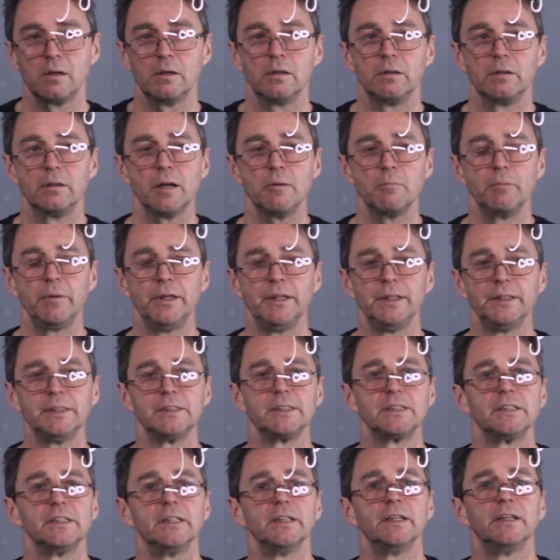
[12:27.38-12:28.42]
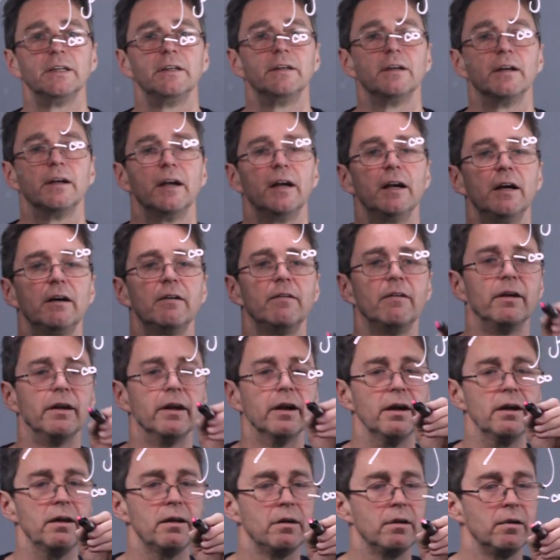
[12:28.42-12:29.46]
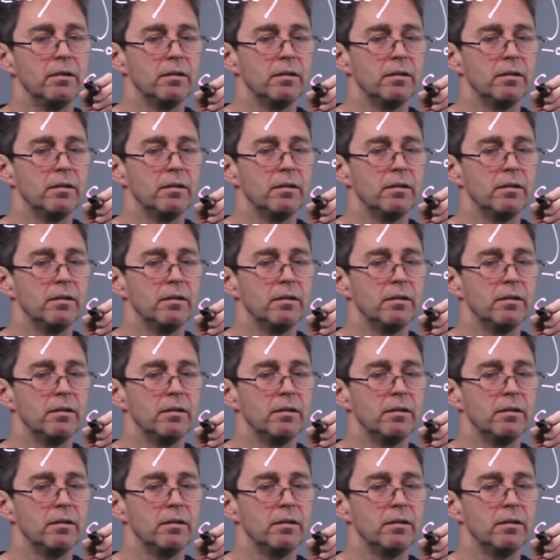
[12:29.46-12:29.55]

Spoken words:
That means the area